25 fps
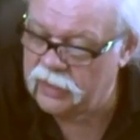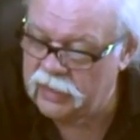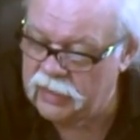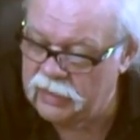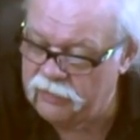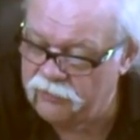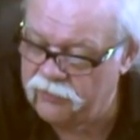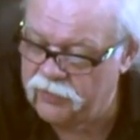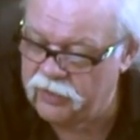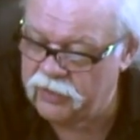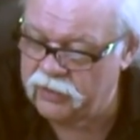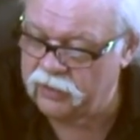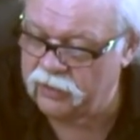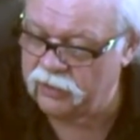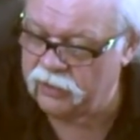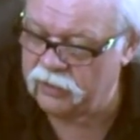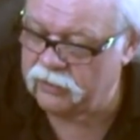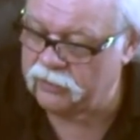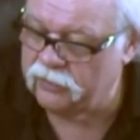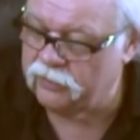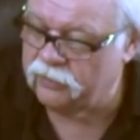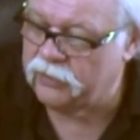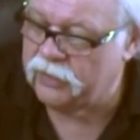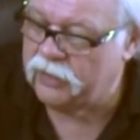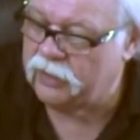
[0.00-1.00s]
I
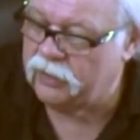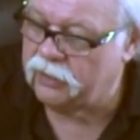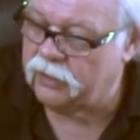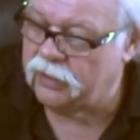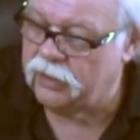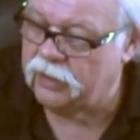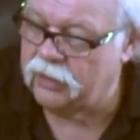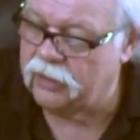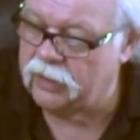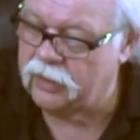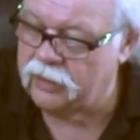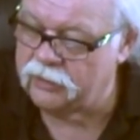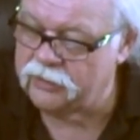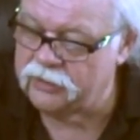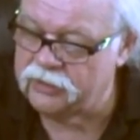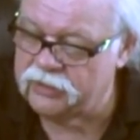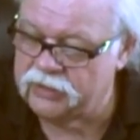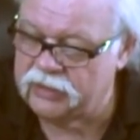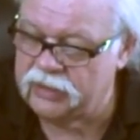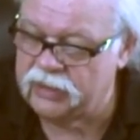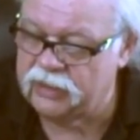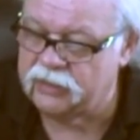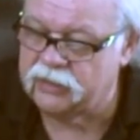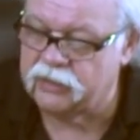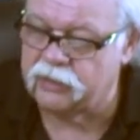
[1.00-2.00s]
figured, well, I'll
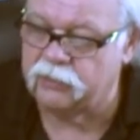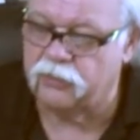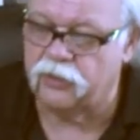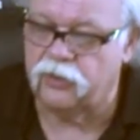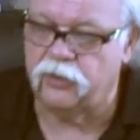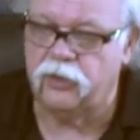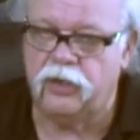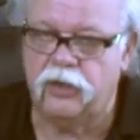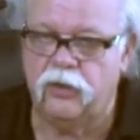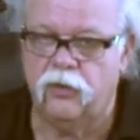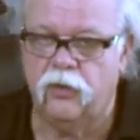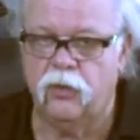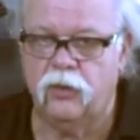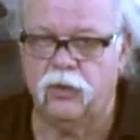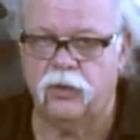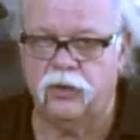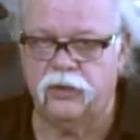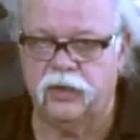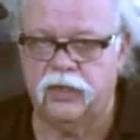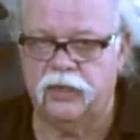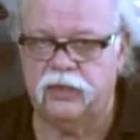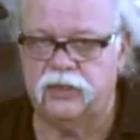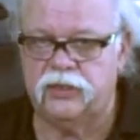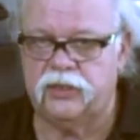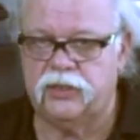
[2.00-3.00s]
just get some
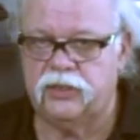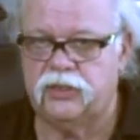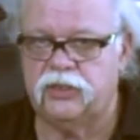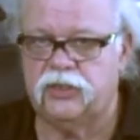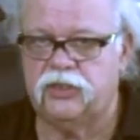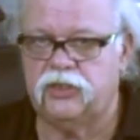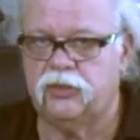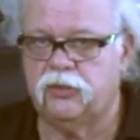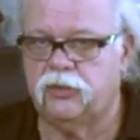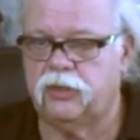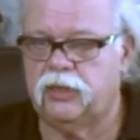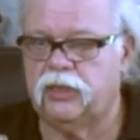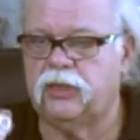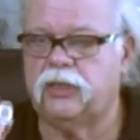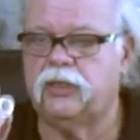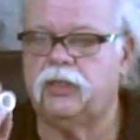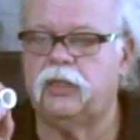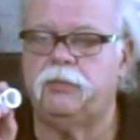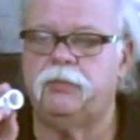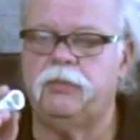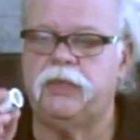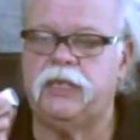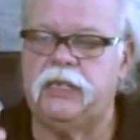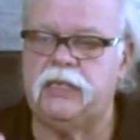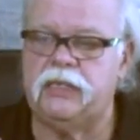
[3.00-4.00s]
3/4 inch, a short
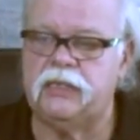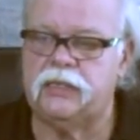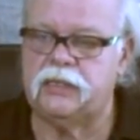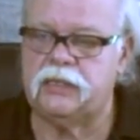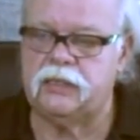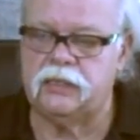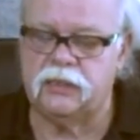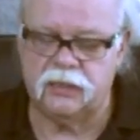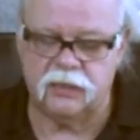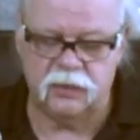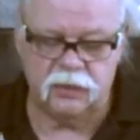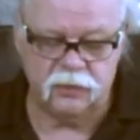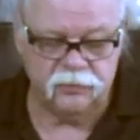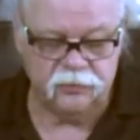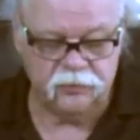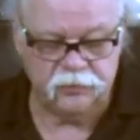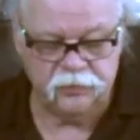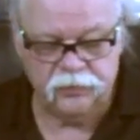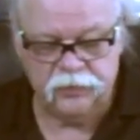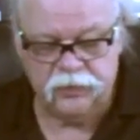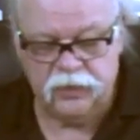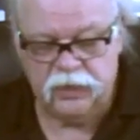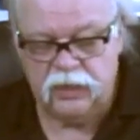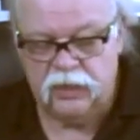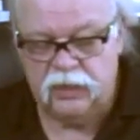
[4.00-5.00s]
little piece here,
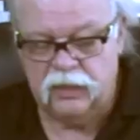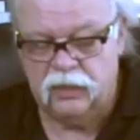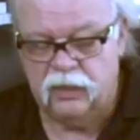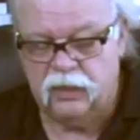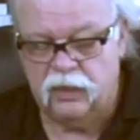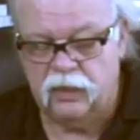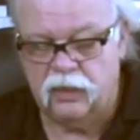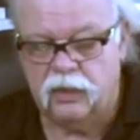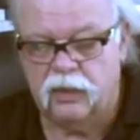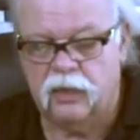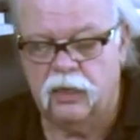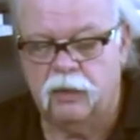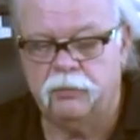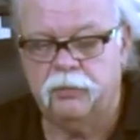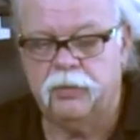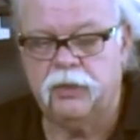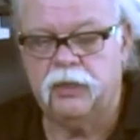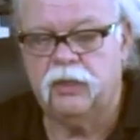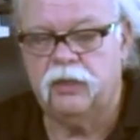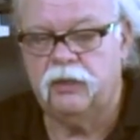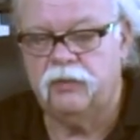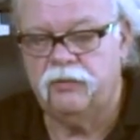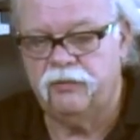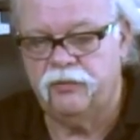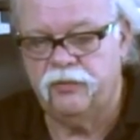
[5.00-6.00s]
a
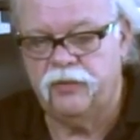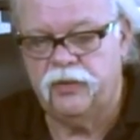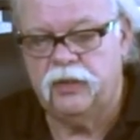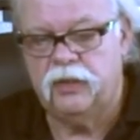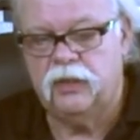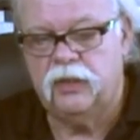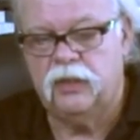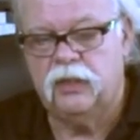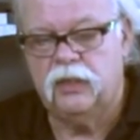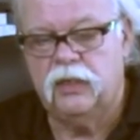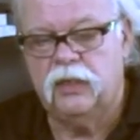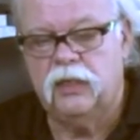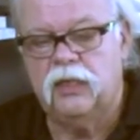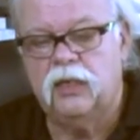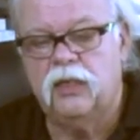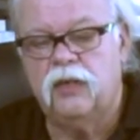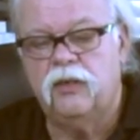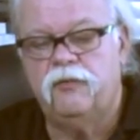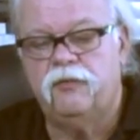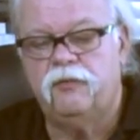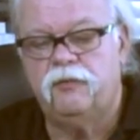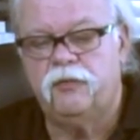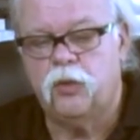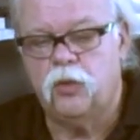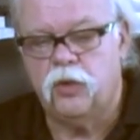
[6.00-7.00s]
couple of
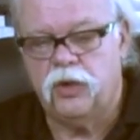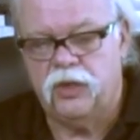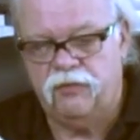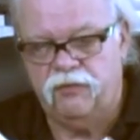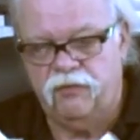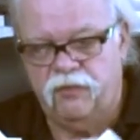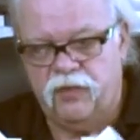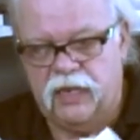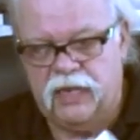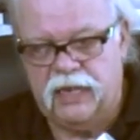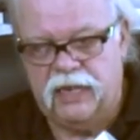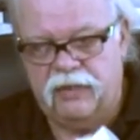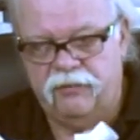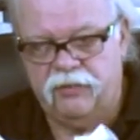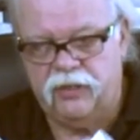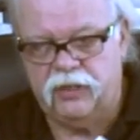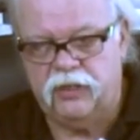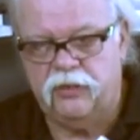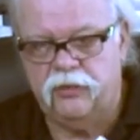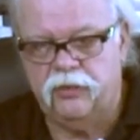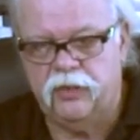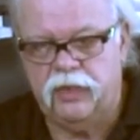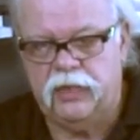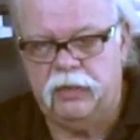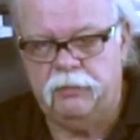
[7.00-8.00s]

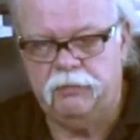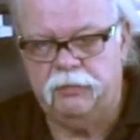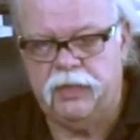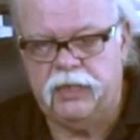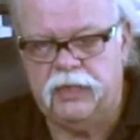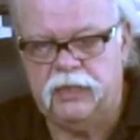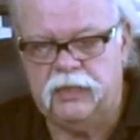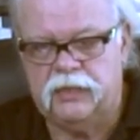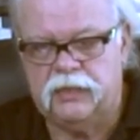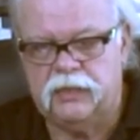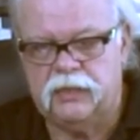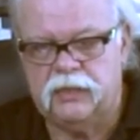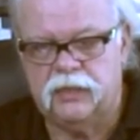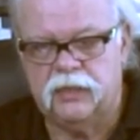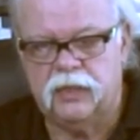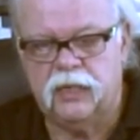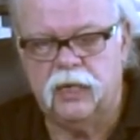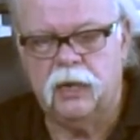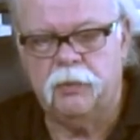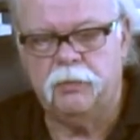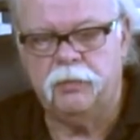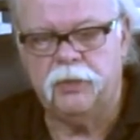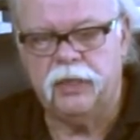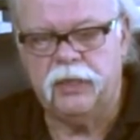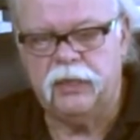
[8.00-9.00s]
45-degree pieces of
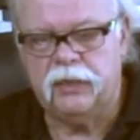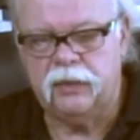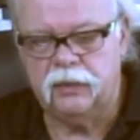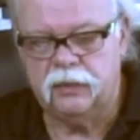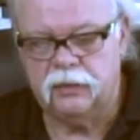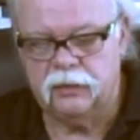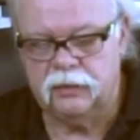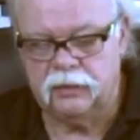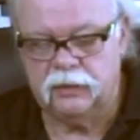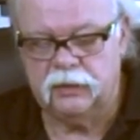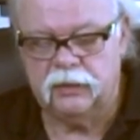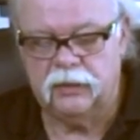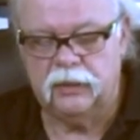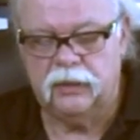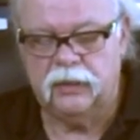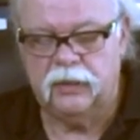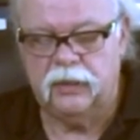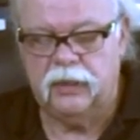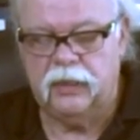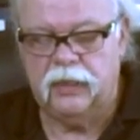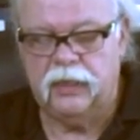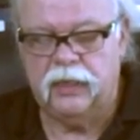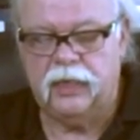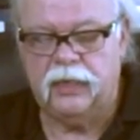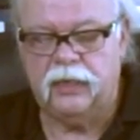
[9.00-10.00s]
coupling,
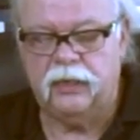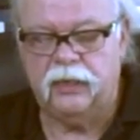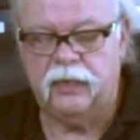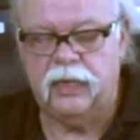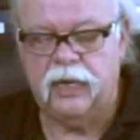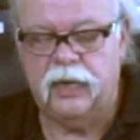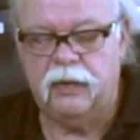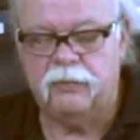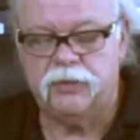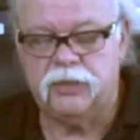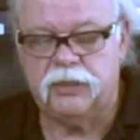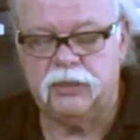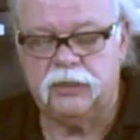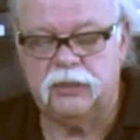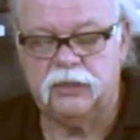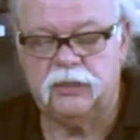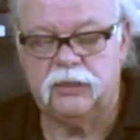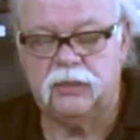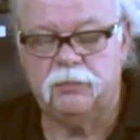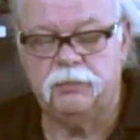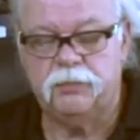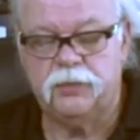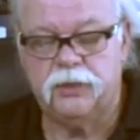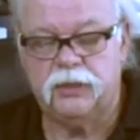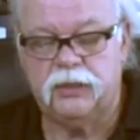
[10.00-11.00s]
and the object is
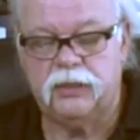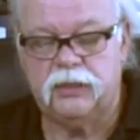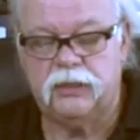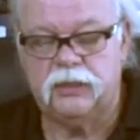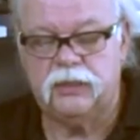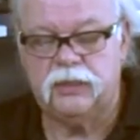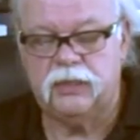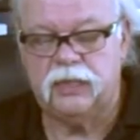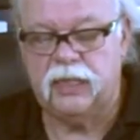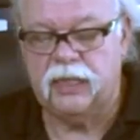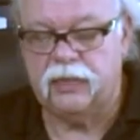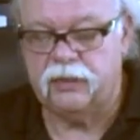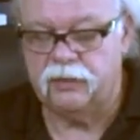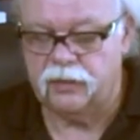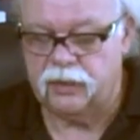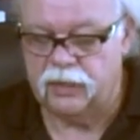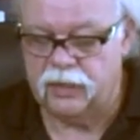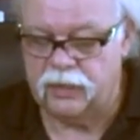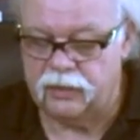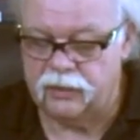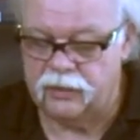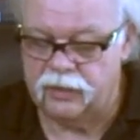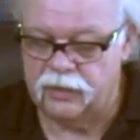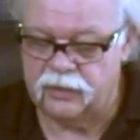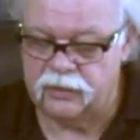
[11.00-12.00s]
to put this together
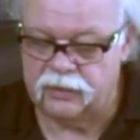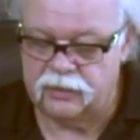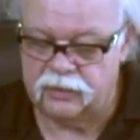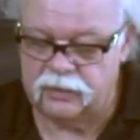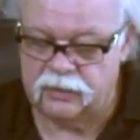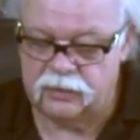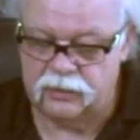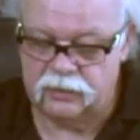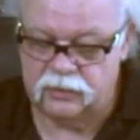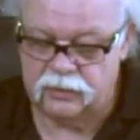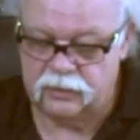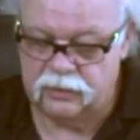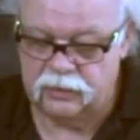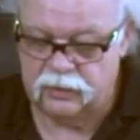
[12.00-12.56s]
like this.